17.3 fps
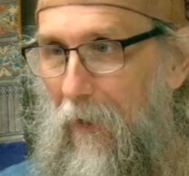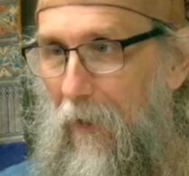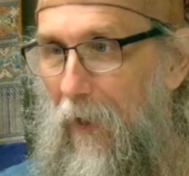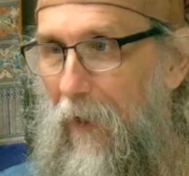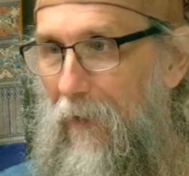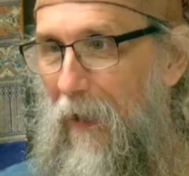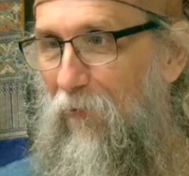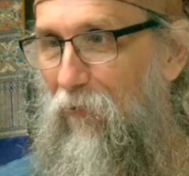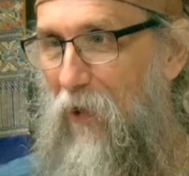
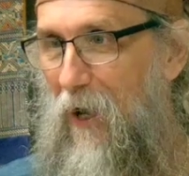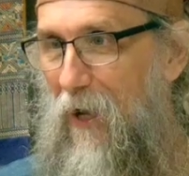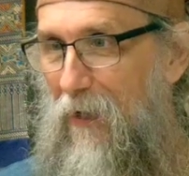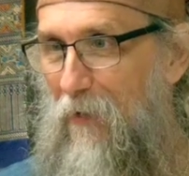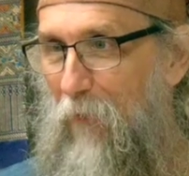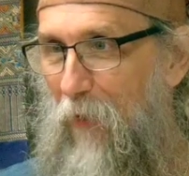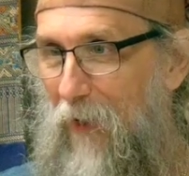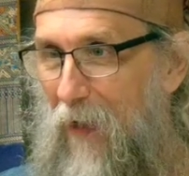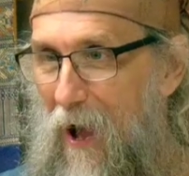And that's kind
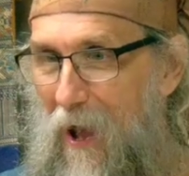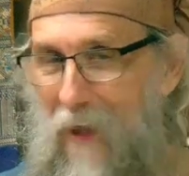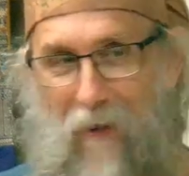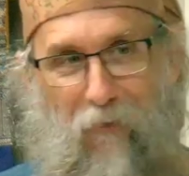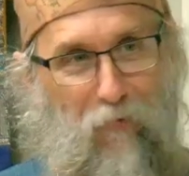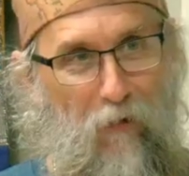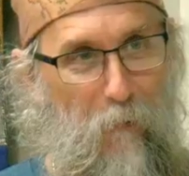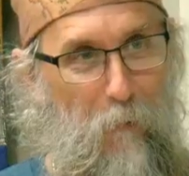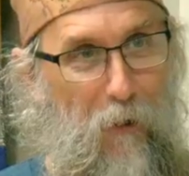of a lie,
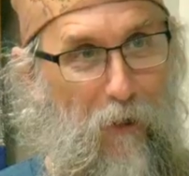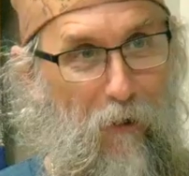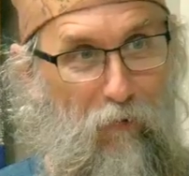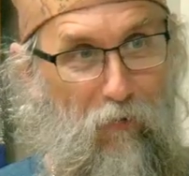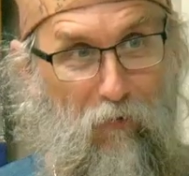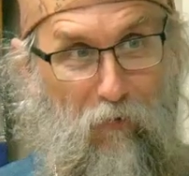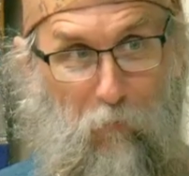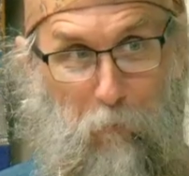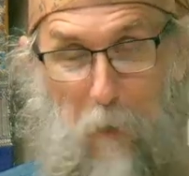isn't it? Because
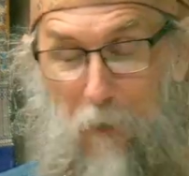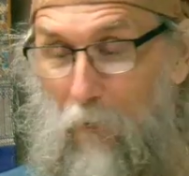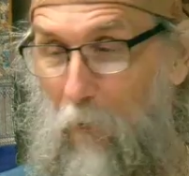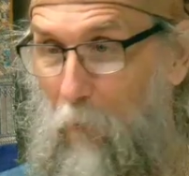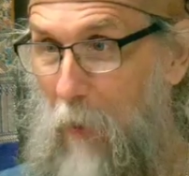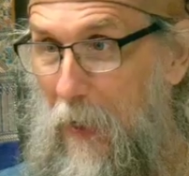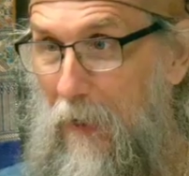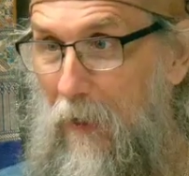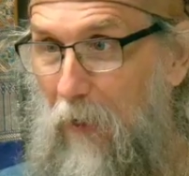this has been the
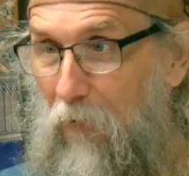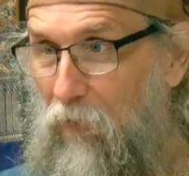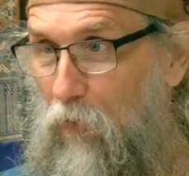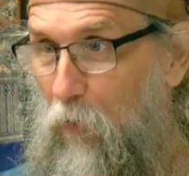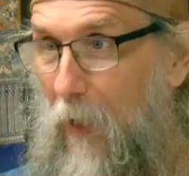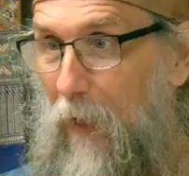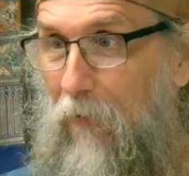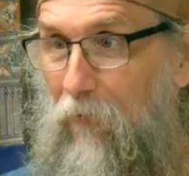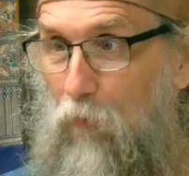rainiest,
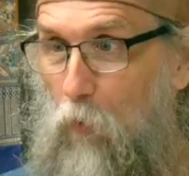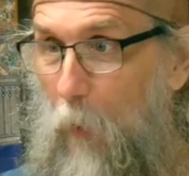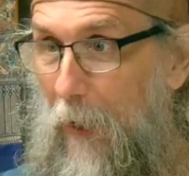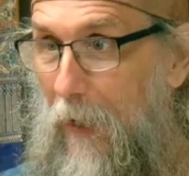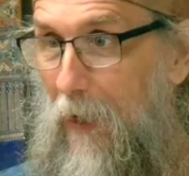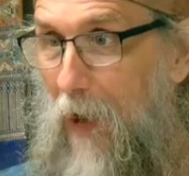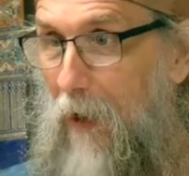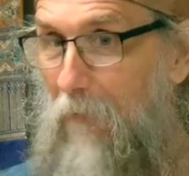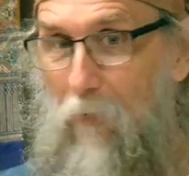grayest
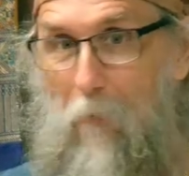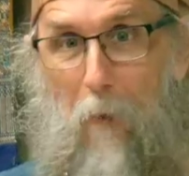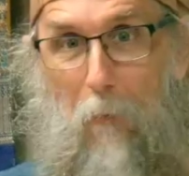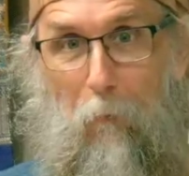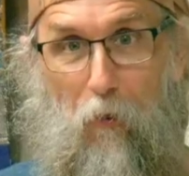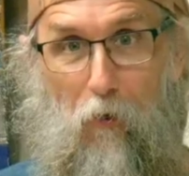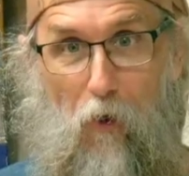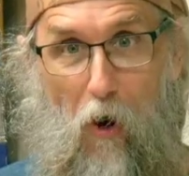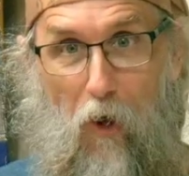week I
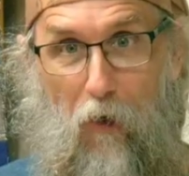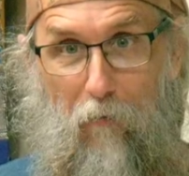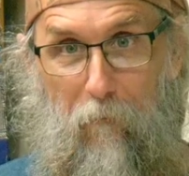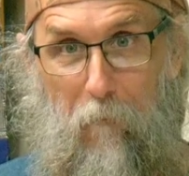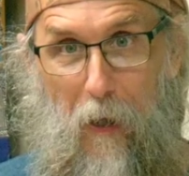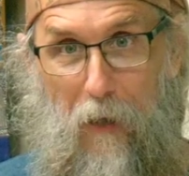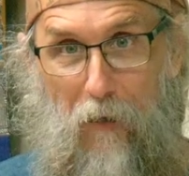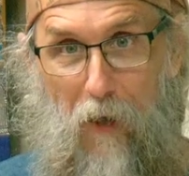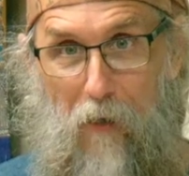remember in all of
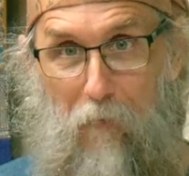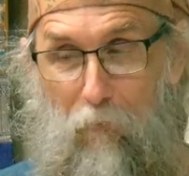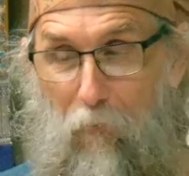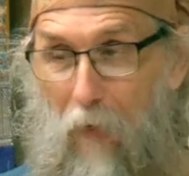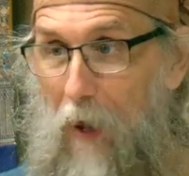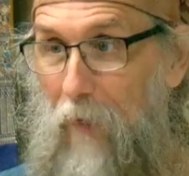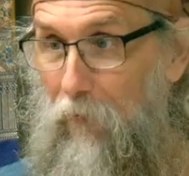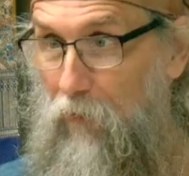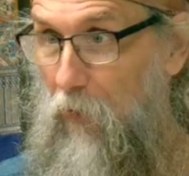my life.
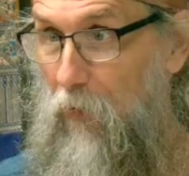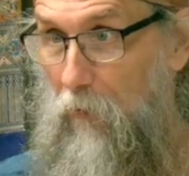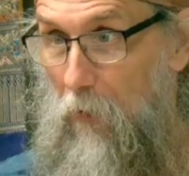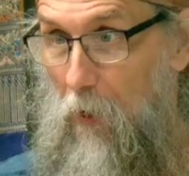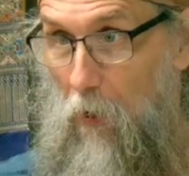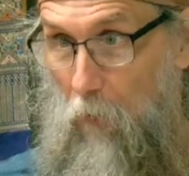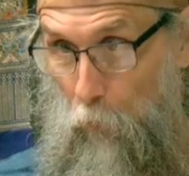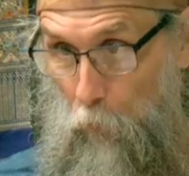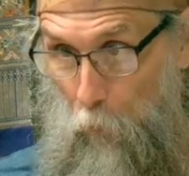I've seen
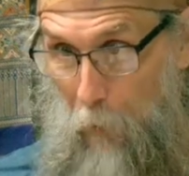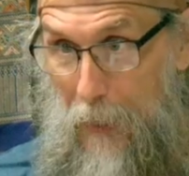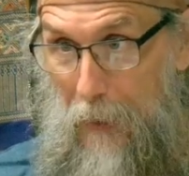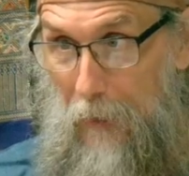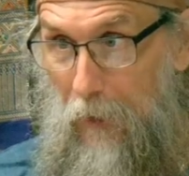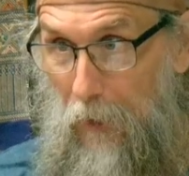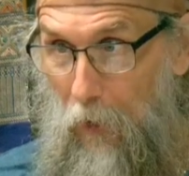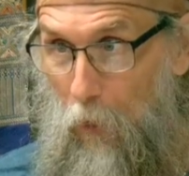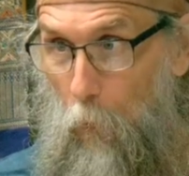
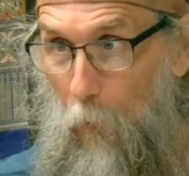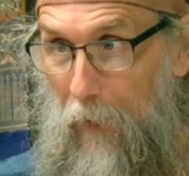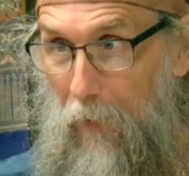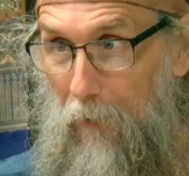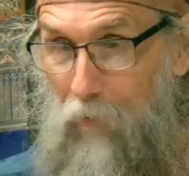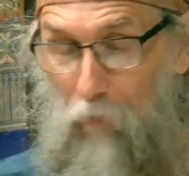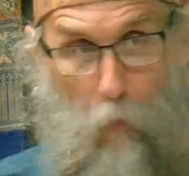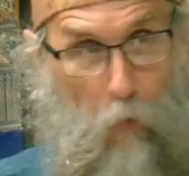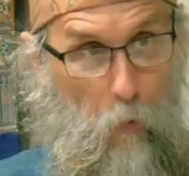rainier
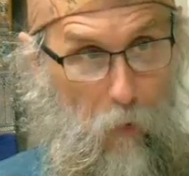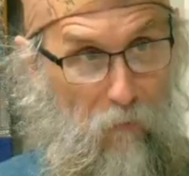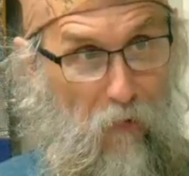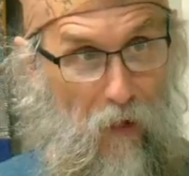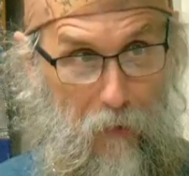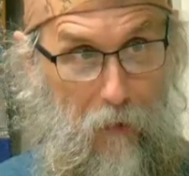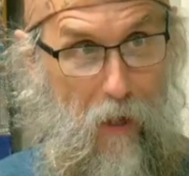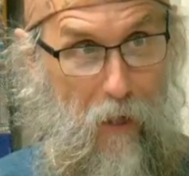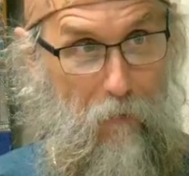weeks where we've
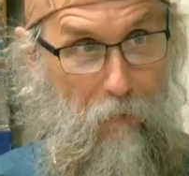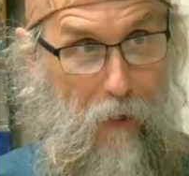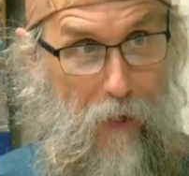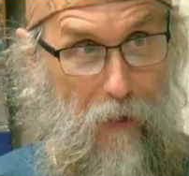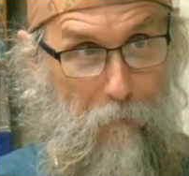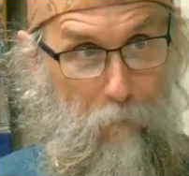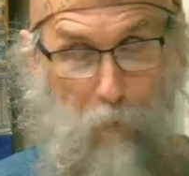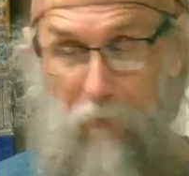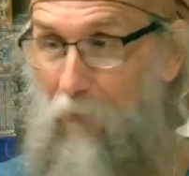had a lot of
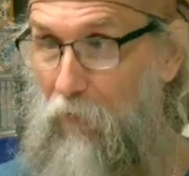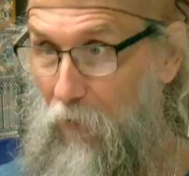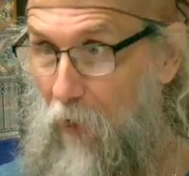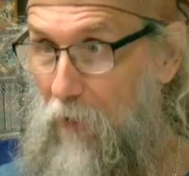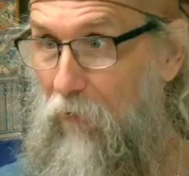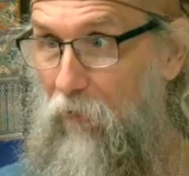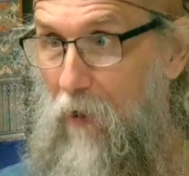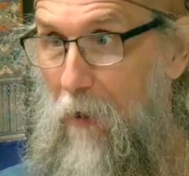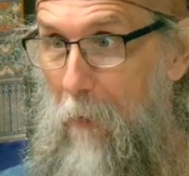rain, but the
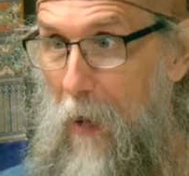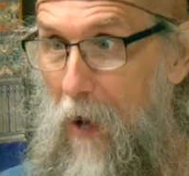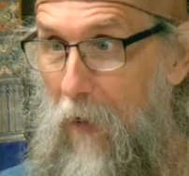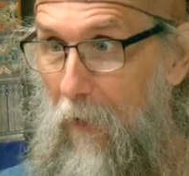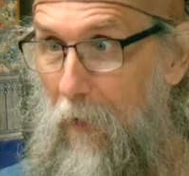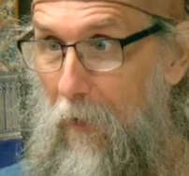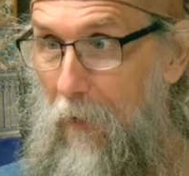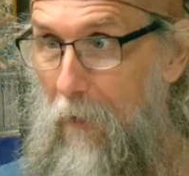sun has come out.